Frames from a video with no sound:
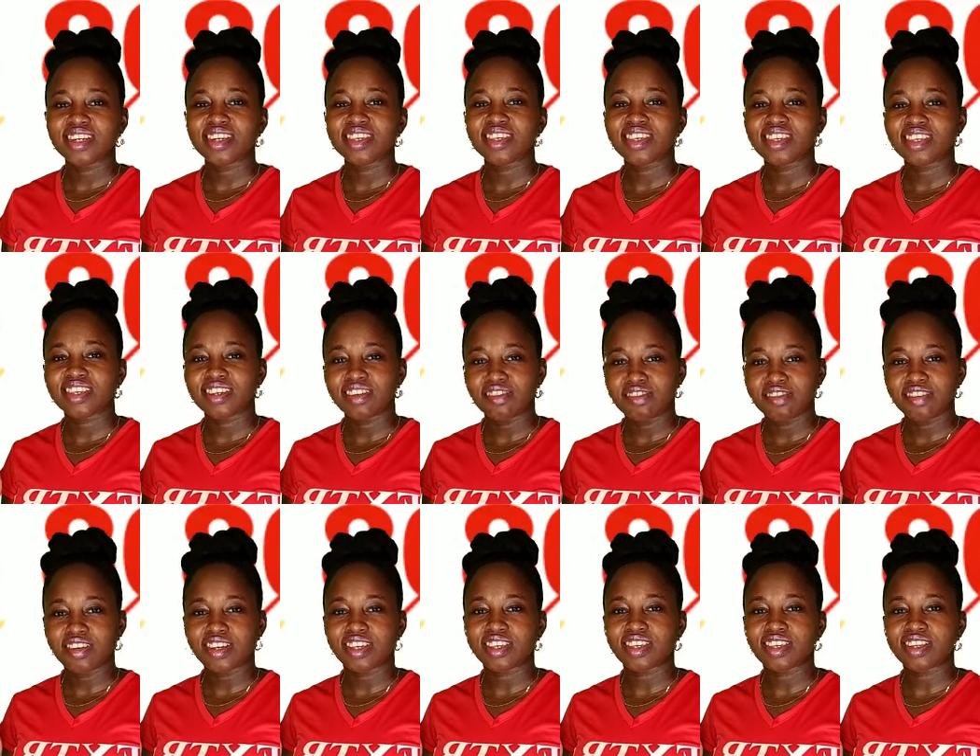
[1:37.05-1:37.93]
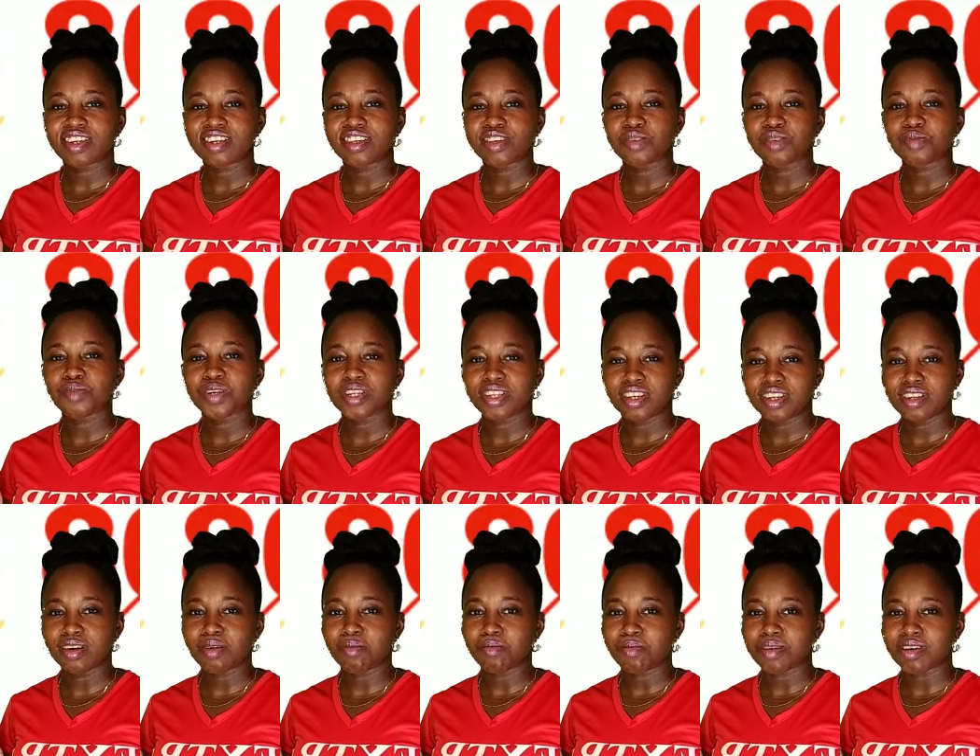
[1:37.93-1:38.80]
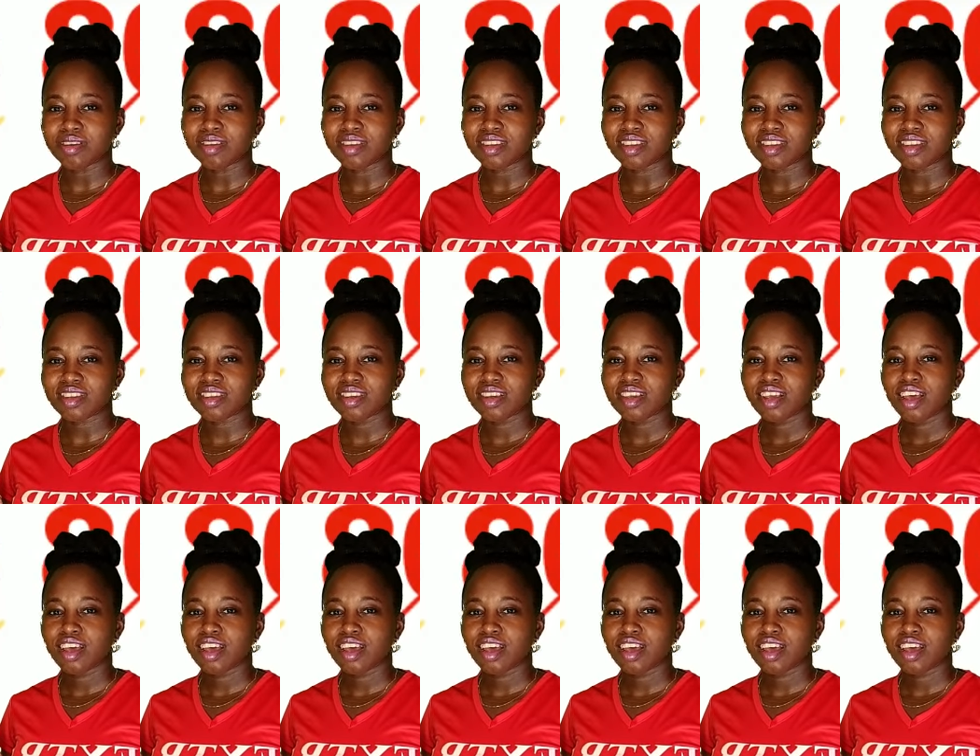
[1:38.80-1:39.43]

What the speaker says: seriousness with the numbers.